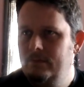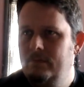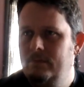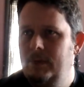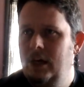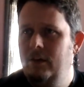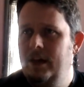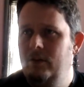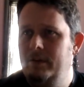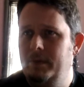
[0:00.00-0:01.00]
No, that
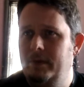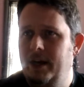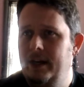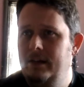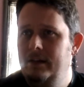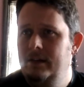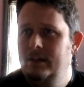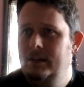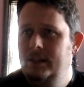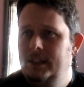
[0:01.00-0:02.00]
wouldn't be right.
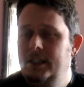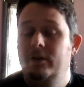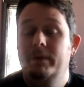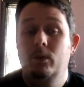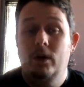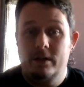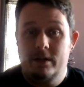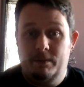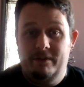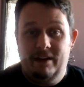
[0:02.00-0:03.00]
It would be 1
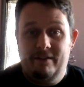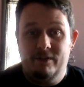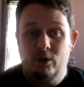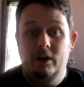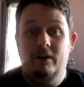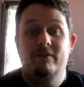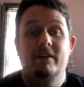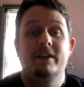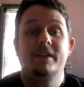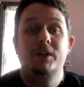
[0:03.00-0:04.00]
drop of lavender oil for
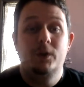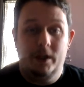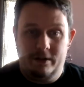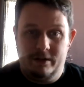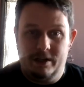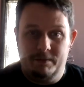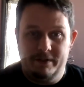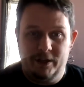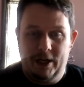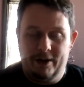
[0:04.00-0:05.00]
every 200 drops
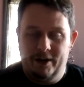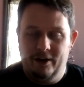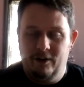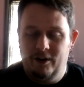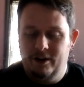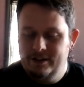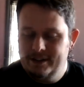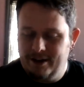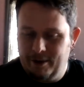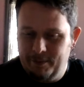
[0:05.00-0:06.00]
of your carrier oil.
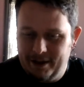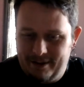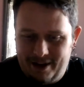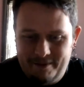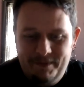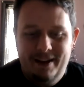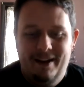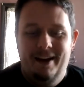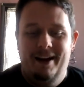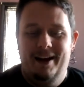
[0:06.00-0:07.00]
Sorry about that.
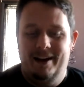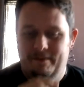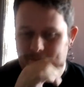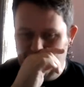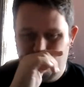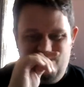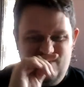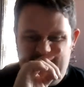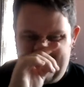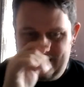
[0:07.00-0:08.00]

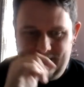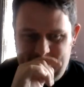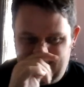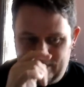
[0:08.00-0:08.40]
Let's see.